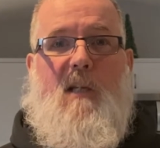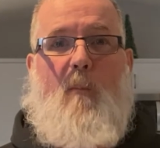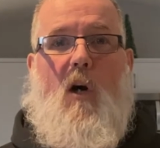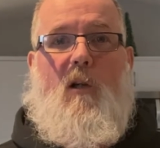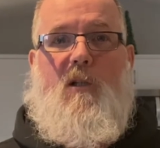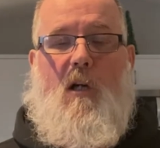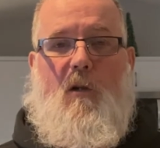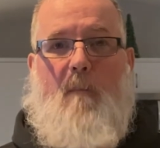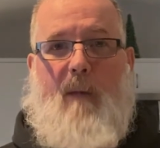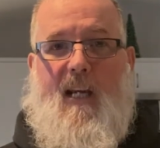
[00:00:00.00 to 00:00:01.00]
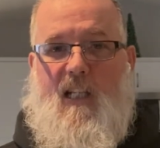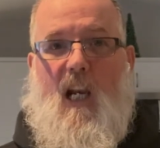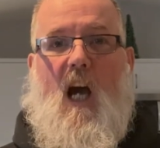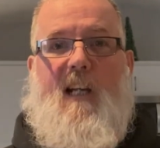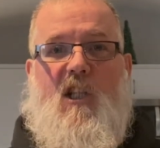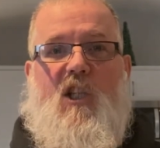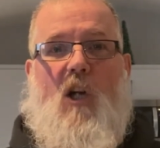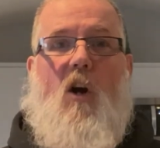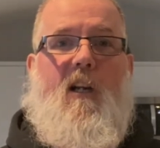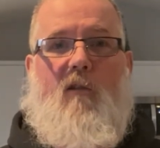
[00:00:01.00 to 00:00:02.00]
models or the baseline
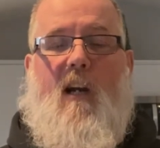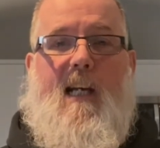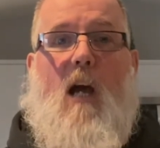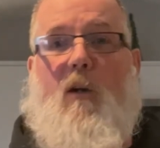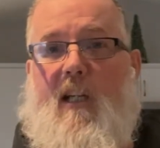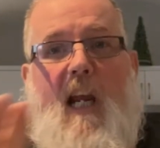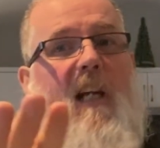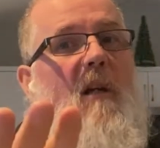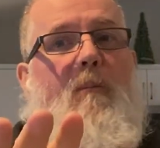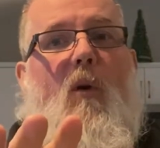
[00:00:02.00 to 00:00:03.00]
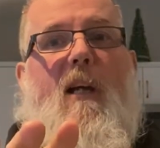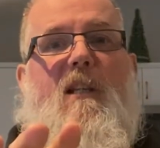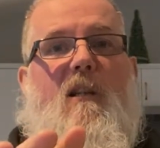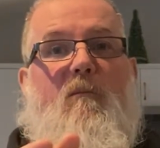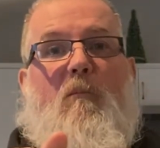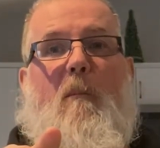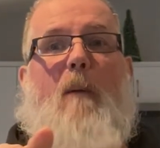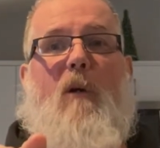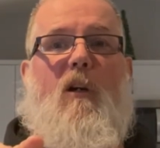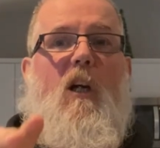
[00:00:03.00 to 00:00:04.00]
starting right now. Canadian price.
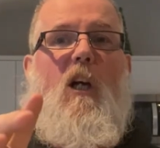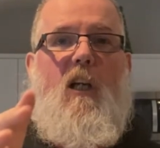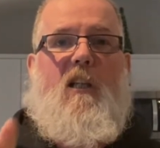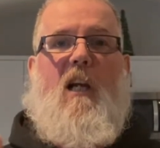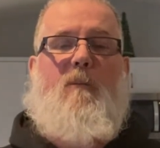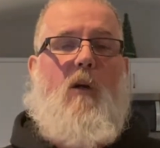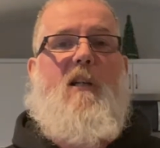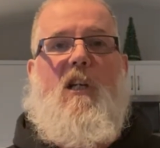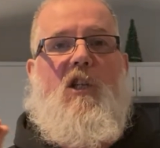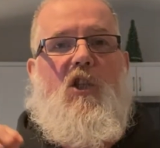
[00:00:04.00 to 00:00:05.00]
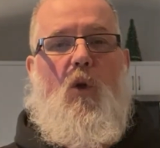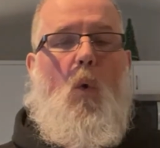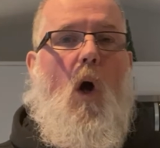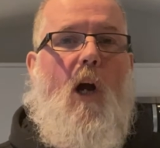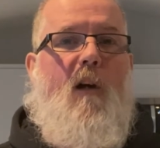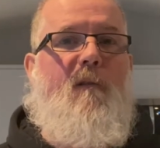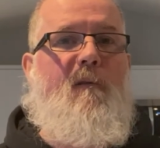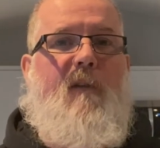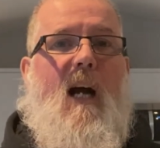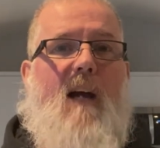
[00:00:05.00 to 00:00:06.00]
Remember, Canadian price is
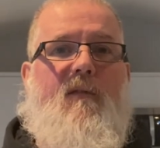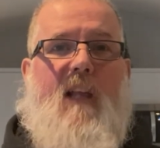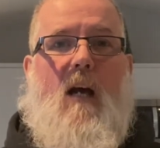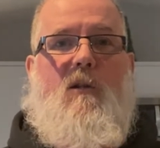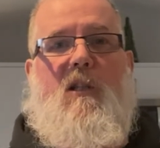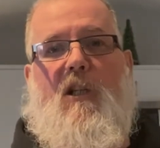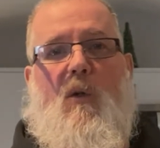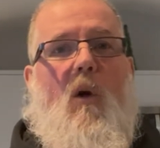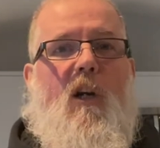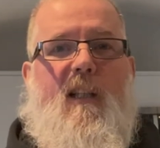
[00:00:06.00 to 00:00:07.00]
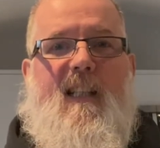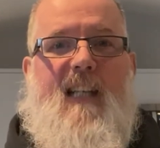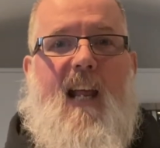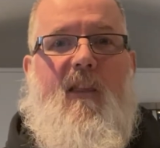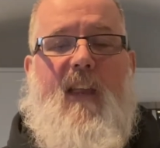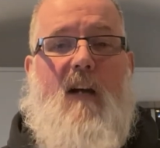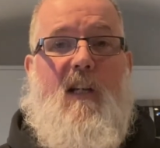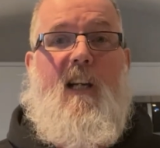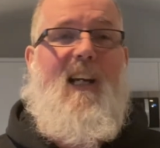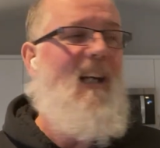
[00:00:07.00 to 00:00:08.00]
205,000 to
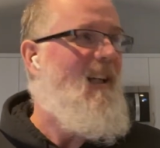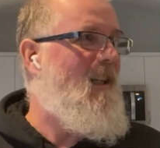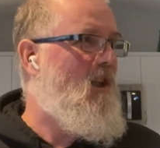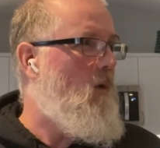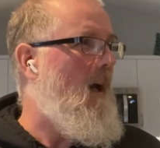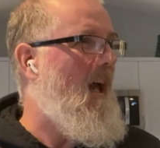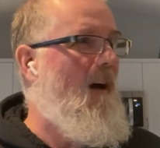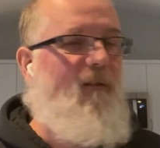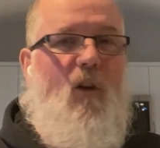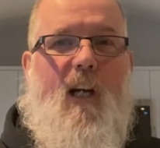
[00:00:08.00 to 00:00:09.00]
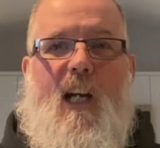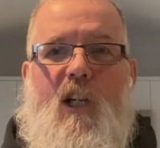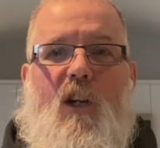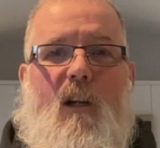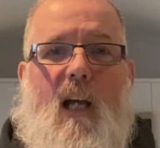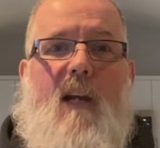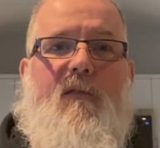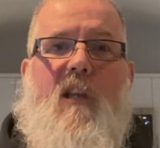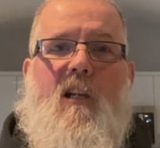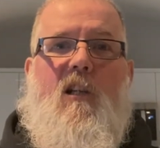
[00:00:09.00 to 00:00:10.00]
210,000. Did you ever in your life
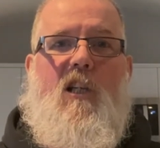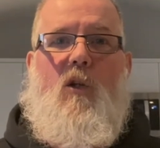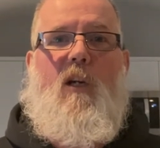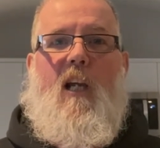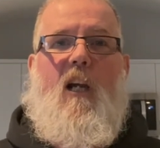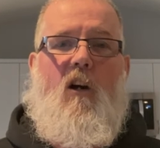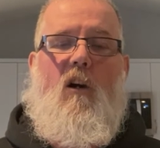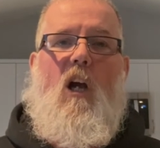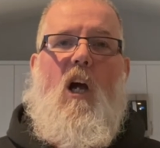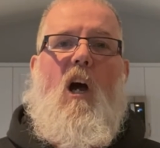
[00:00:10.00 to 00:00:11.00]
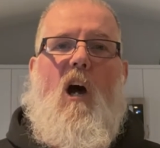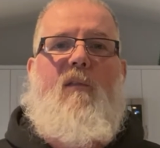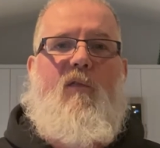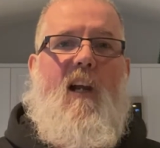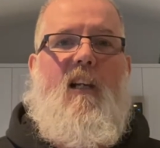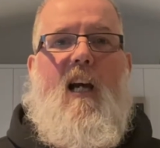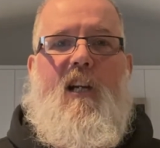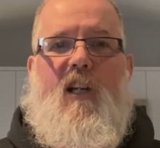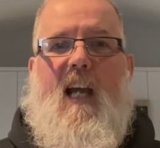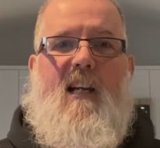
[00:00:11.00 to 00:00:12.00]
think that you'd hear a
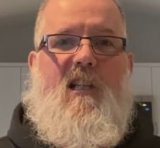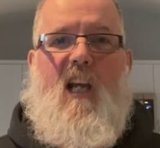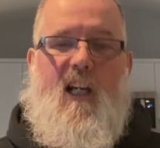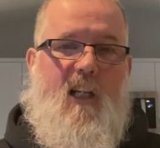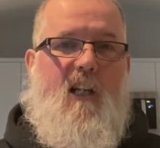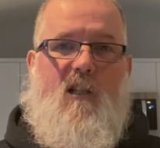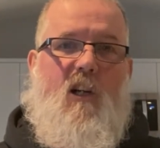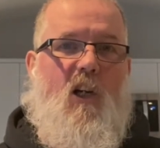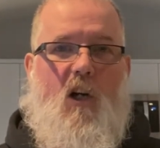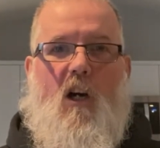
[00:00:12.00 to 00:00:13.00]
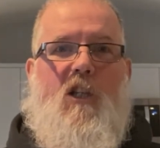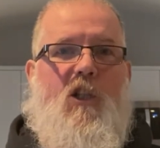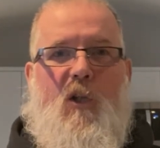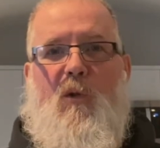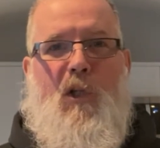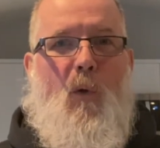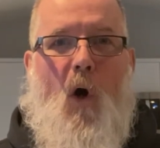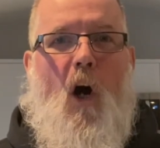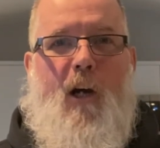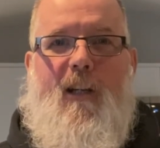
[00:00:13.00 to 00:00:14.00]
Freightliner Cascadia is going to cost you
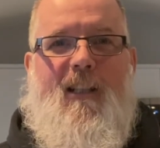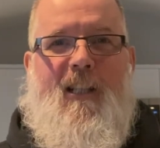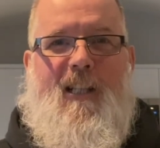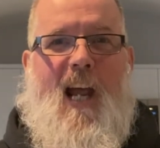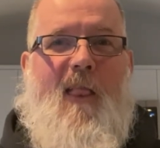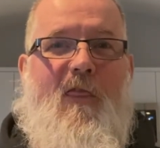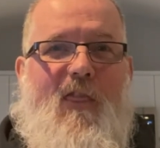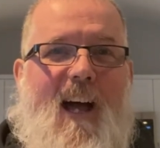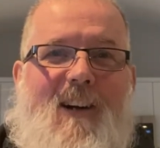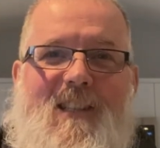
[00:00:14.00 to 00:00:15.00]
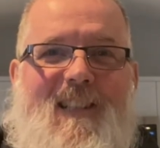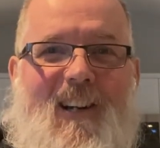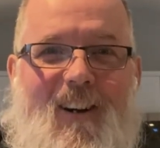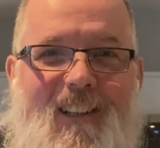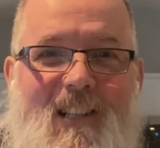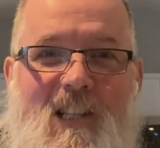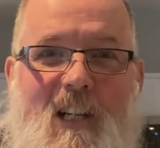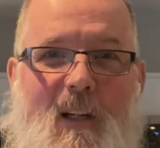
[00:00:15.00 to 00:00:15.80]
$210,000?